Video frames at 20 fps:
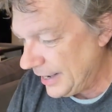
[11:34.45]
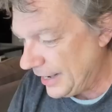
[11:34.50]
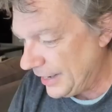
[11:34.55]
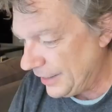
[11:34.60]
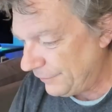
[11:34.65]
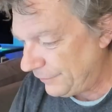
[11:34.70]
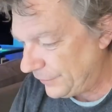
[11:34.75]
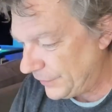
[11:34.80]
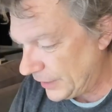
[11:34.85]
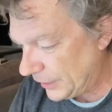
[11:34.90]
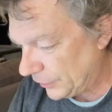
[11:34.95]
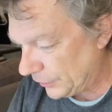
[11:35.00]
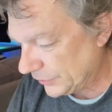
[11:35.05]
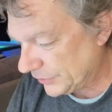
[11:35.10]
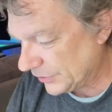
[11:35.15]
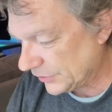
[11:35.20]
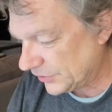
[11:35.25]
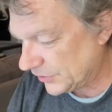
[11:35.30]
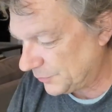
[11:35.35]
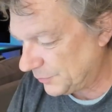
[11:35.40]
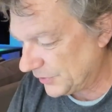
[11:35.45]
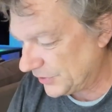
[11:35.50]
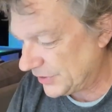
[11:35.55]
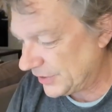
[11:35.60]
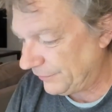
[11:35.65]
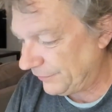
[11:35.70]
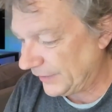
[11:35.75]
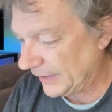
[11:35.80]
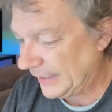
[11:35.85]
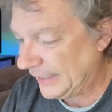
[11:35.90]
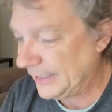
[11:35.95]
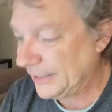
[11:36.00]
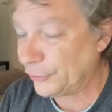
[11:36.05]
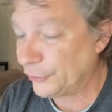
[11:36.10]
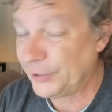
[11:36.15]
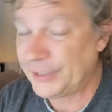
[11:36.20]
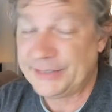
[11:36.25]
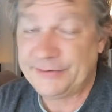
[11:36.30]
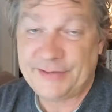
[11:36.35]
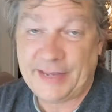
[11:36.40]
if there is a specific
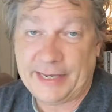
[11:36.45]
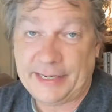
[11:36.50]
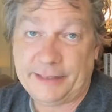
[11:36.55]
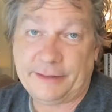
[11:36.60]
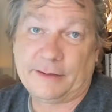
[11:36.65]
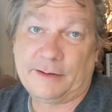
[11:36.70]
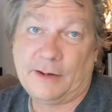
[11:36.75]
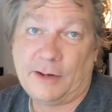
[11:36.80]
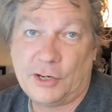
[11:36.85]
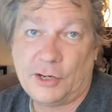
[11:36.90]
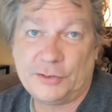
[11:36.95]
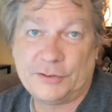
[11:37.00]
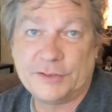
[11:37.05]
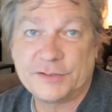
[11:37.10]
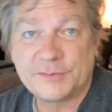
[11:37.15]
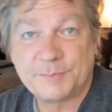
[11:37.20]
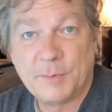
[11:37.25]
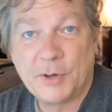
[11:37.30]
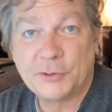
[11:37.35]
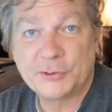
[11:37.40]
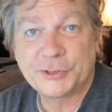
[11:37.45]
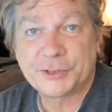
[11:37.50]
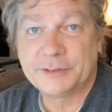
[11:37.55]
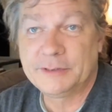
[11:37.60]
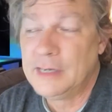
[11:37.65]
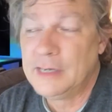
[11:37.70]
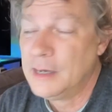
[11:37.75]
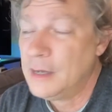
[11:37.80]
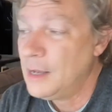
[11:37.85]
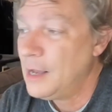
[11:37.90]
hearing date on this motion,